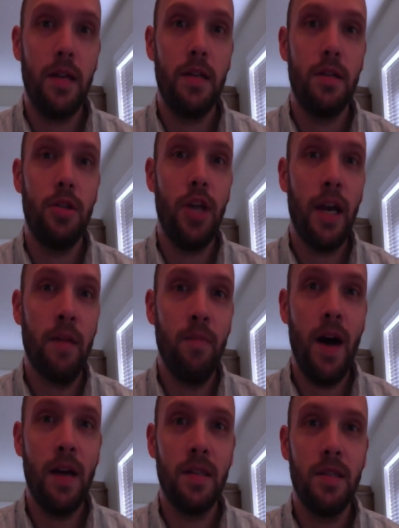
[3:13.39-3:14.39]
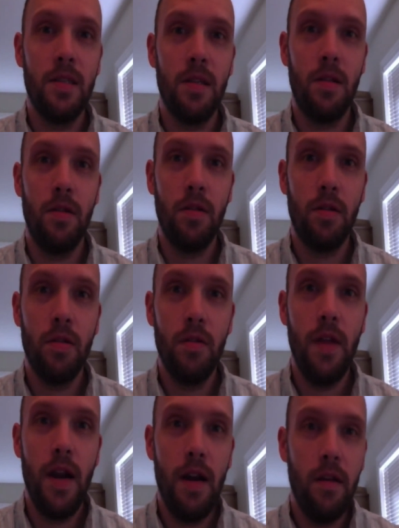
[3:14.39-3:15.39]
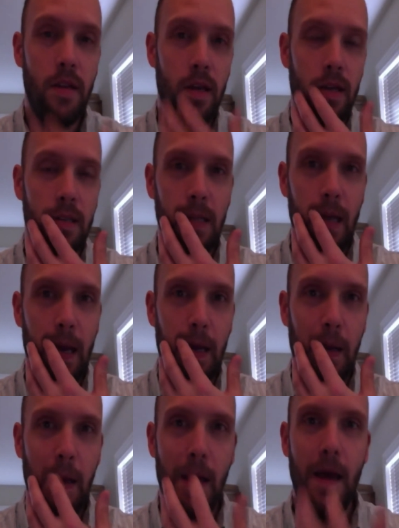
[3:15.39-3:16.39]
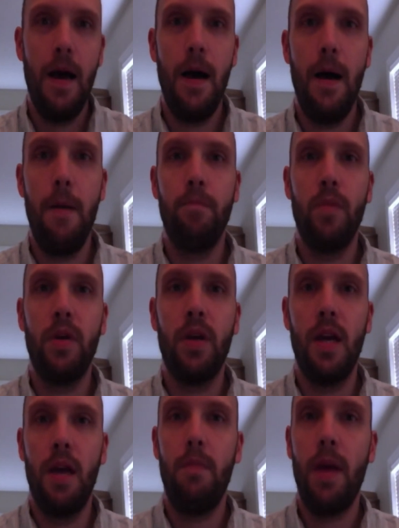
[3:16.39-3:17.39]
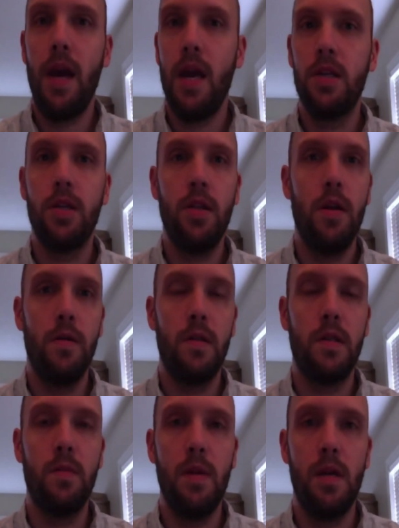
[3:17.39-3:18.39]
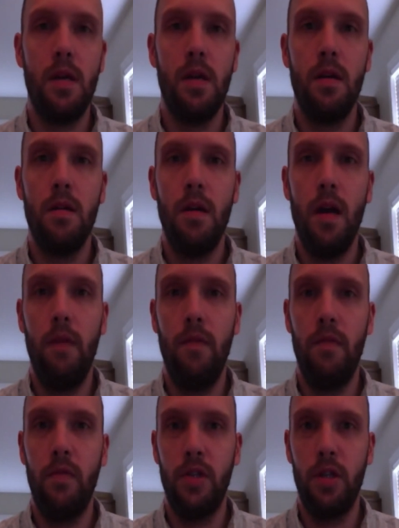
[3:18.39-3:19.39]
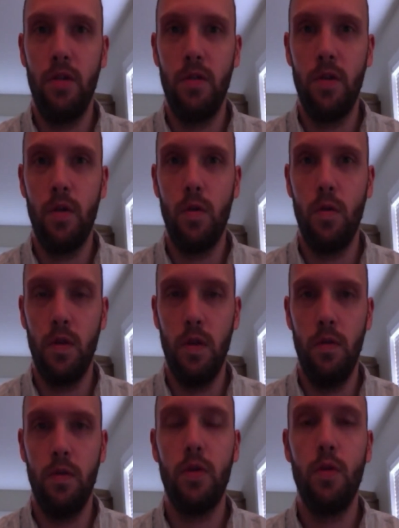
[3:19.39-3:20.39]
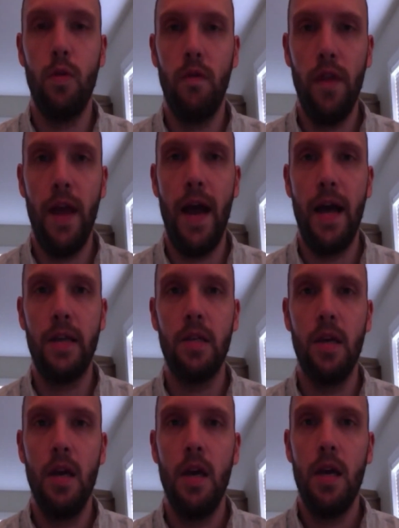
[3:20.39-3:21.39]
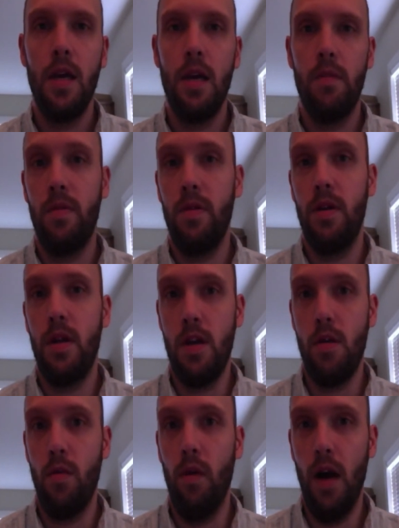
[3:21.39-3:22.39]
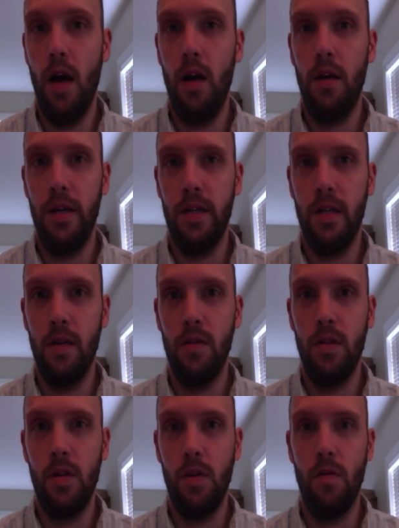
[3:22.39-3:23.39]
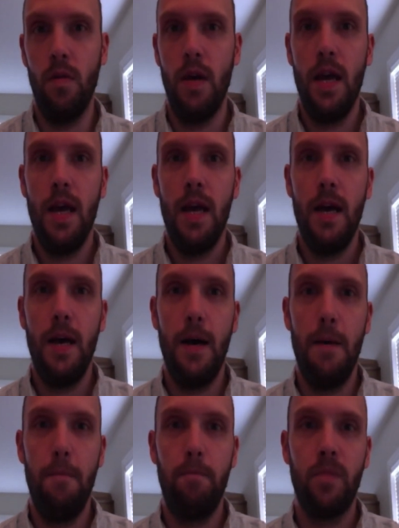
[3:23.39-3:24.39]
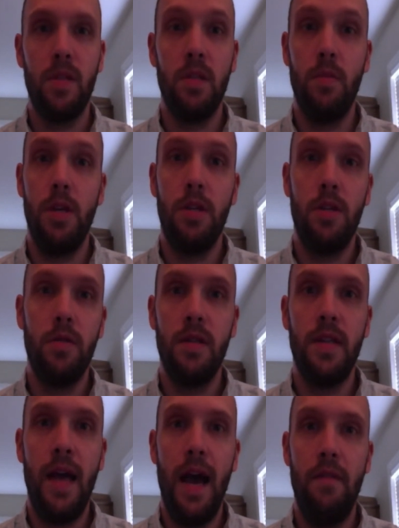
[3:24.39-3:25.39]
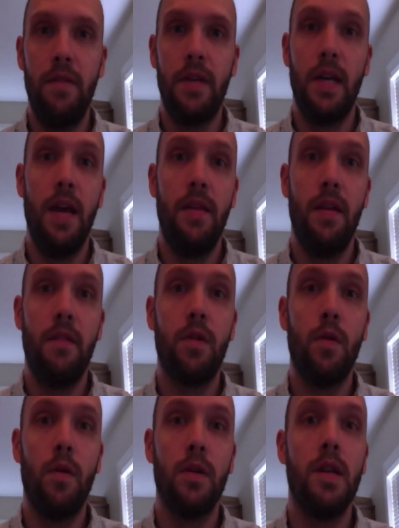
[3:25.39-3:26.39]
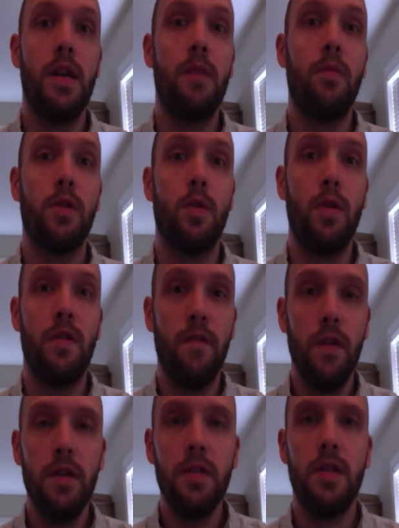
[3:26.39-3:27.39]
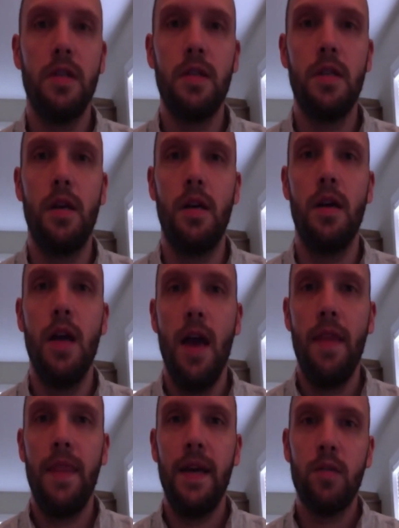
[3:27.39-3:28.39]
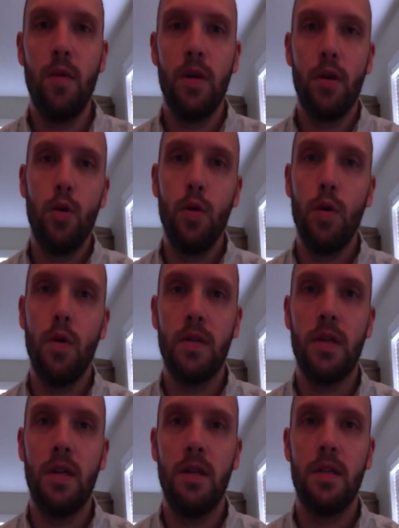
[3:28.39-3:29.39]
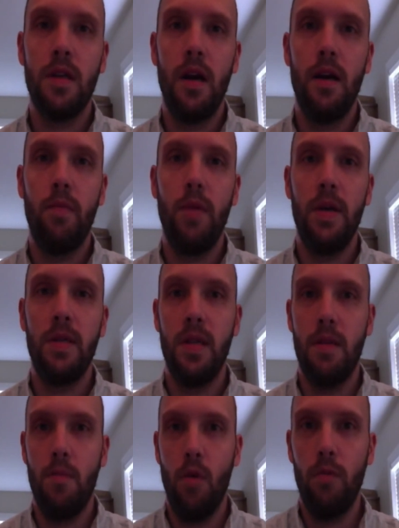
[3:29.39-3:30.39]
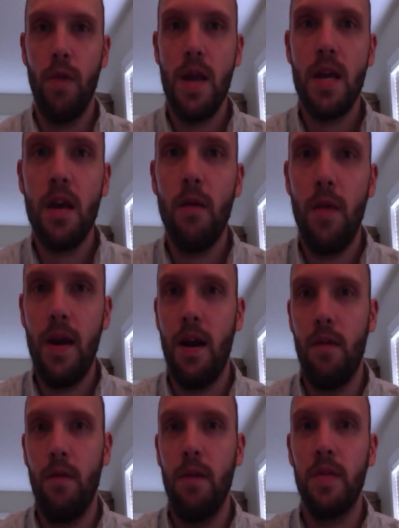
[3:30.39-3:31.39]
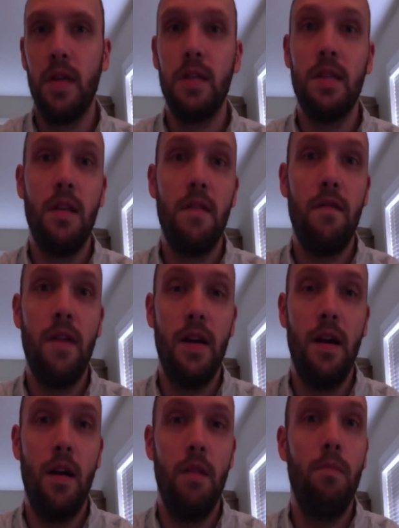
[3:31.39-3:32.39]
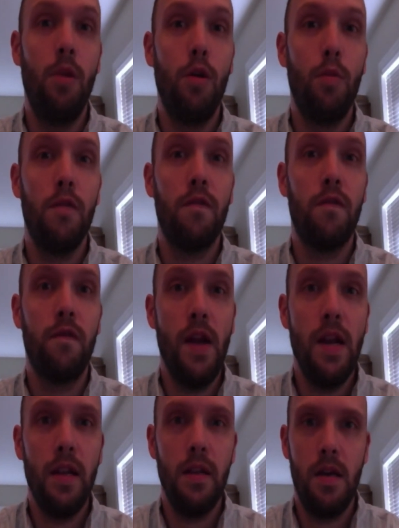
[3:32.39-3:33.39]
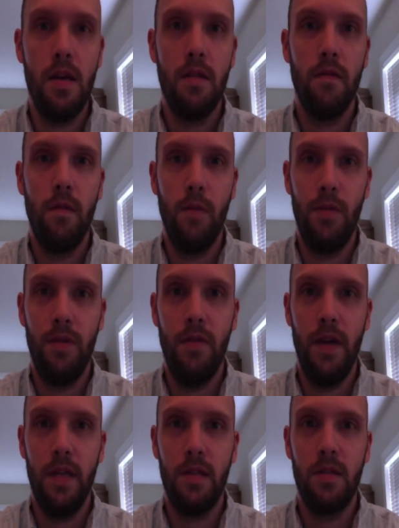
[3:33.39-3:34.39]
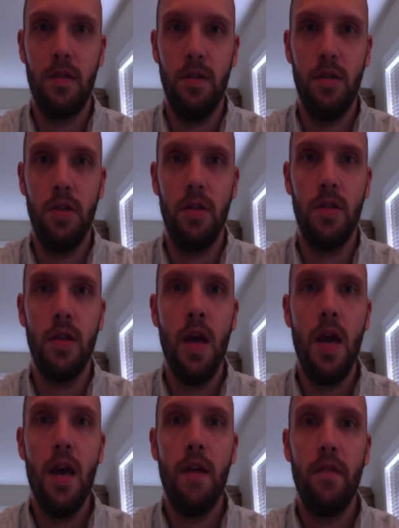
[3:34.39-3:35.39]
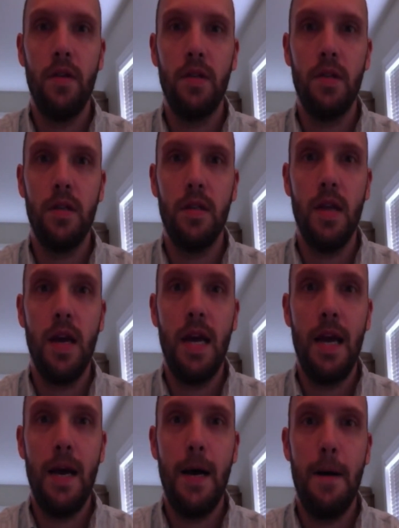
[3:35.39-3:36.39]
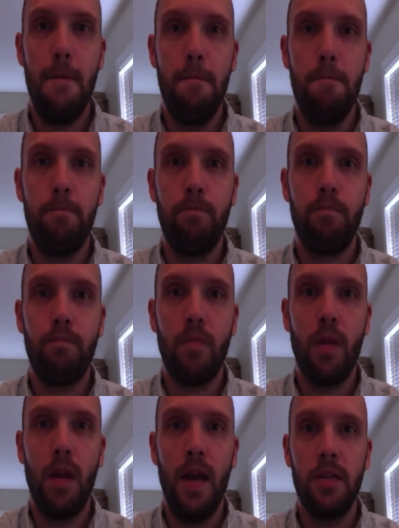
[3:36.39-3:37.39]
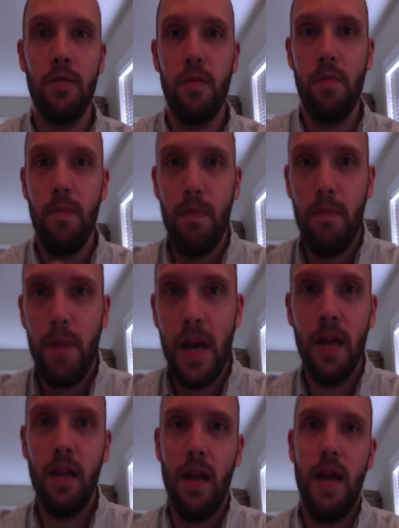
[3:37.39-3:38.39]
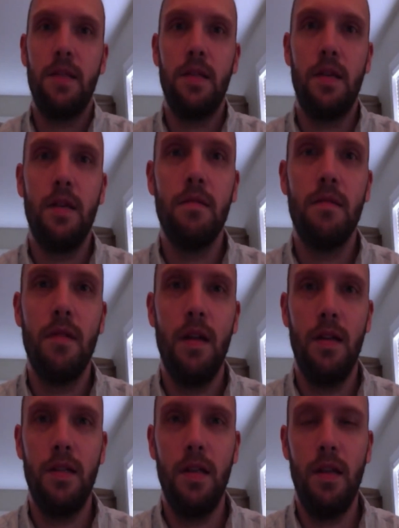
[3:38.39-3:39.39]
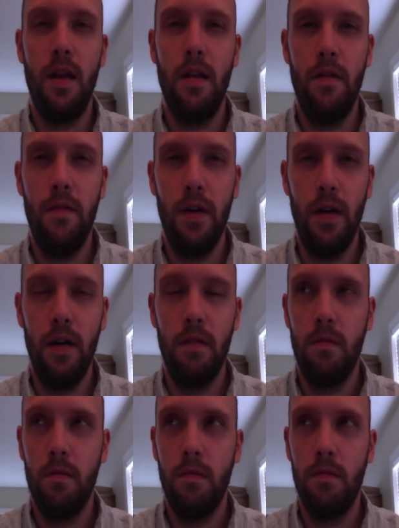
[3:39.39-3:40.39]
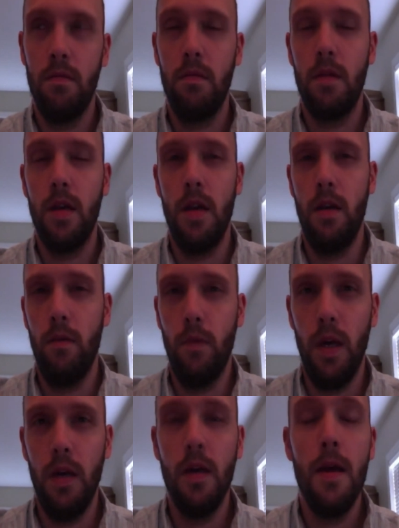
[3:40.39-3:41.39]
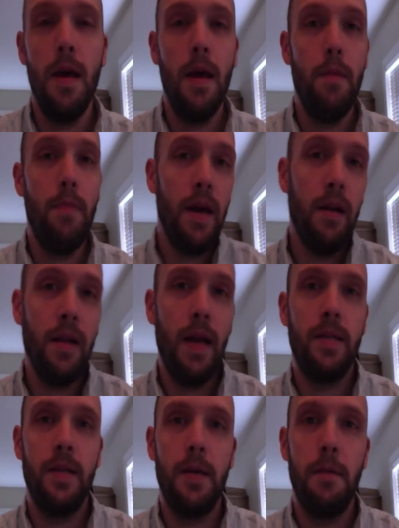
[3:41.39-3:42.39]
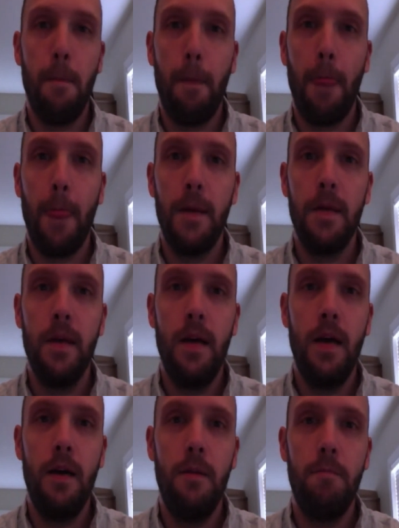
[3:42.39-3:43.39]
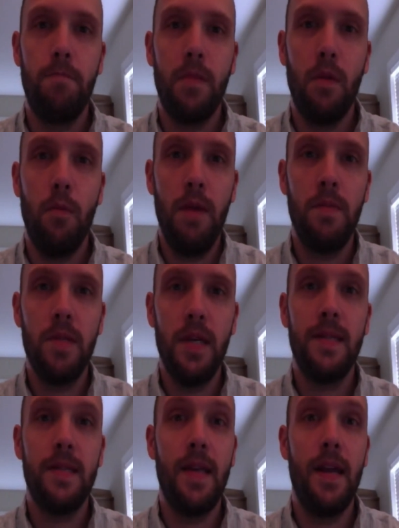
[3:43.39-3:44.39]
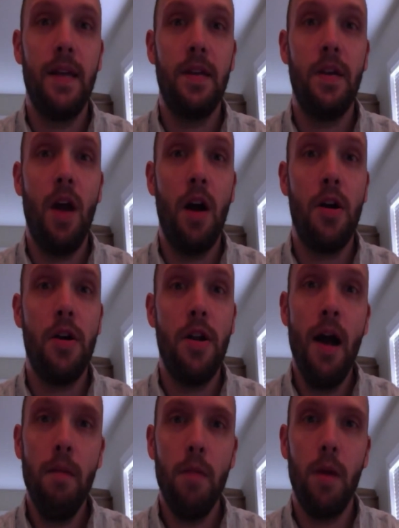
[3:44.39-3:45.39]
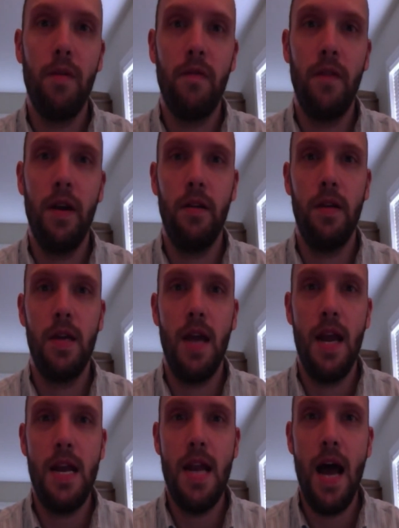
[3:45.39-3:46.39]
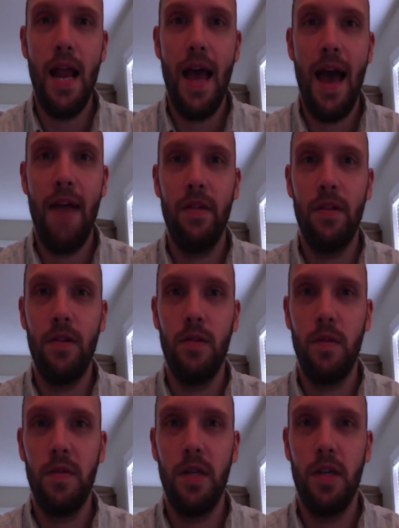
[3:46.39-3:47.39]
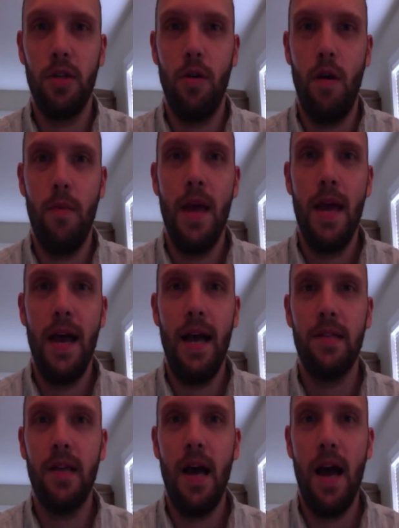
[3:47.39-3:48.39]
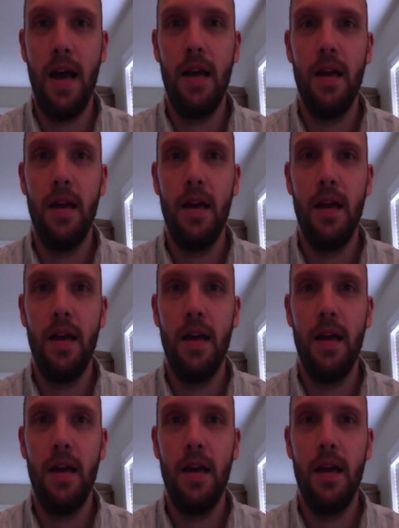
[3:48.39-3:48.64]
check boxes to look through there. Things like looking at page load speed, of which I use Google's own tool for that. You input a URL and it tells you some of the issues it's having. And then, of course, on April 21st this year, that's when Google's going to start placing more ranking weight on websites that they find are mobile friendly for mobile device searches versus actually penalizing, and I said that in a very Canadian way, penalizing websites that are not mobile friendly and not having those websites show up as high